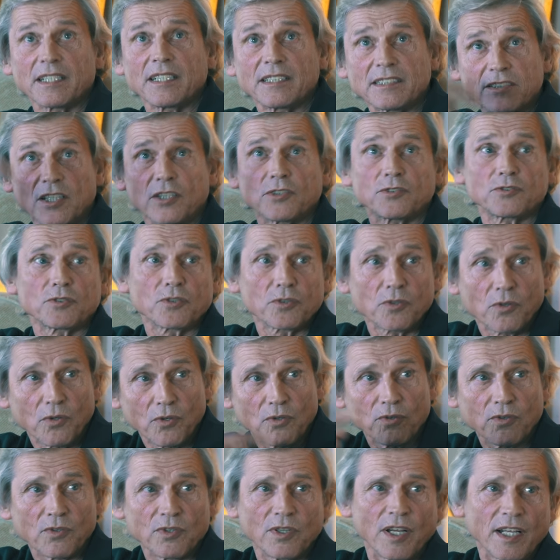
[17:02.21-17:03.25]
And then it starts to
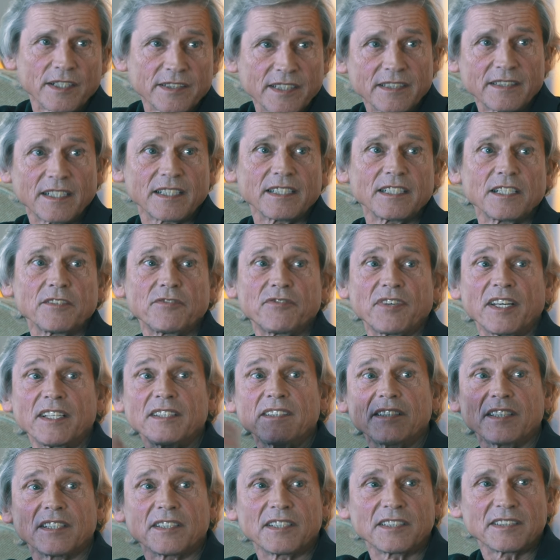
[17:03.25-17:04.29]
roll. And then they
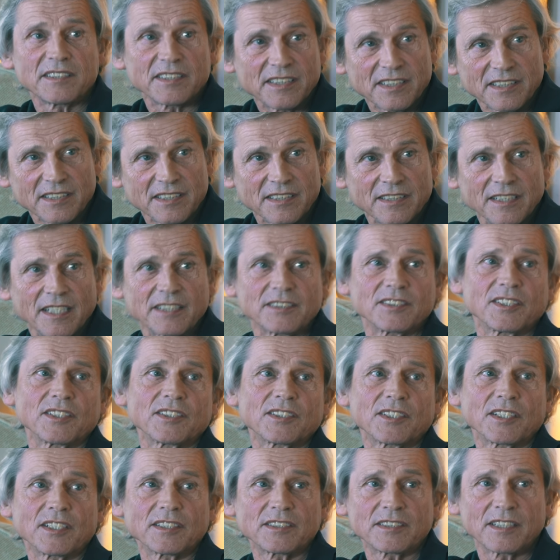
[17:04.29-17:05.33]
defend their decision,
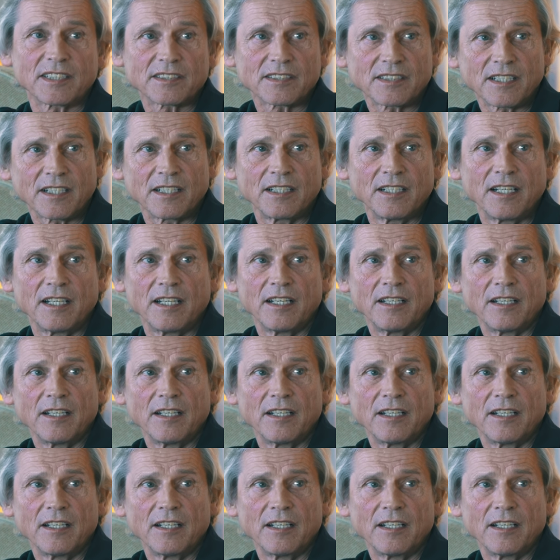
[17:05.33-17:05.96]
etc., etc.